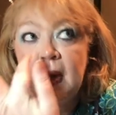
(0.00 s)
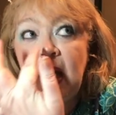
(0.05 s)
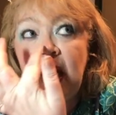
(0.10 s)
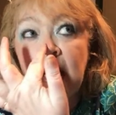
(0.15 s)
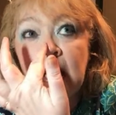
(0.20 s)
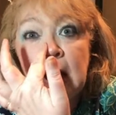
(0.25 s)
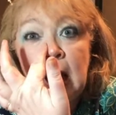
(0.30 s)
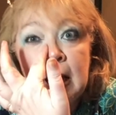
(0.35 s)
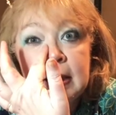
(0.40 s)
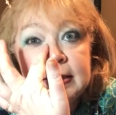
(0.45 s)

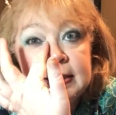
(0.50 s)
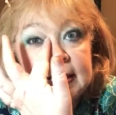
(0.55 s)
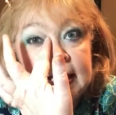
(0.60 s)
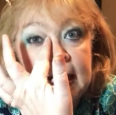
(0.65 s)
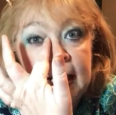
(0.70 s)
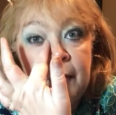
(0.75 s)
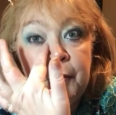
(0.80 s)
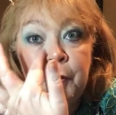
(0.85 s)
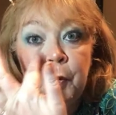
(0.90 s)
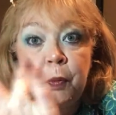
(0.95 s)
I got
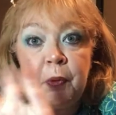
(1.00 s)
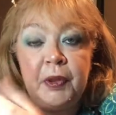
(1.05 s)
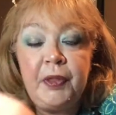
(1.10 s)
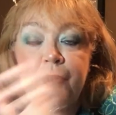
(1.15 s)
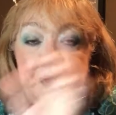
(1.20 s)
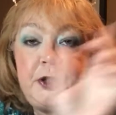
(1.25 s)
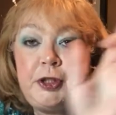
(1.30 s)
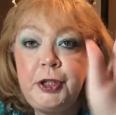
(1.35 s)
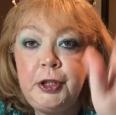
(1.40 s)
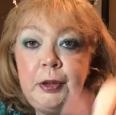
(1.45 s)
together
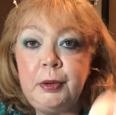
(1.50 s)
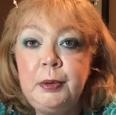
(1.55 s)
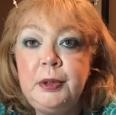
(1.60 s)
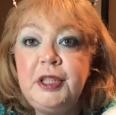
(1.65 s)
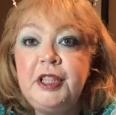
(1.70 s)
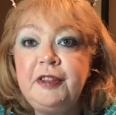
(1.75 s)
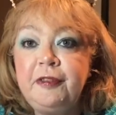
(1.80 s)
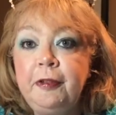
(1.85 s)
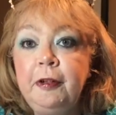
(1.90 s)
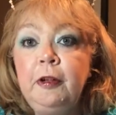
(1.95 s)
with 2
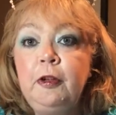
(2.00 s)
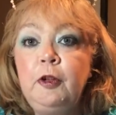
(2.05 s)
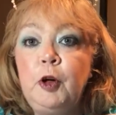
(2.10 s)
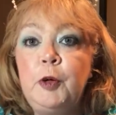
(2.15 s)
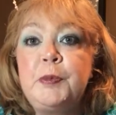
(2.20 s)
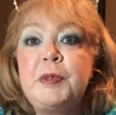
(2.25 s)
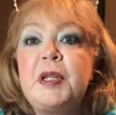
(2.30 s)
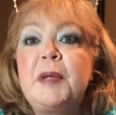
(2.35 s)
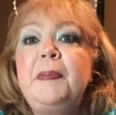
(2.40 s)
different groups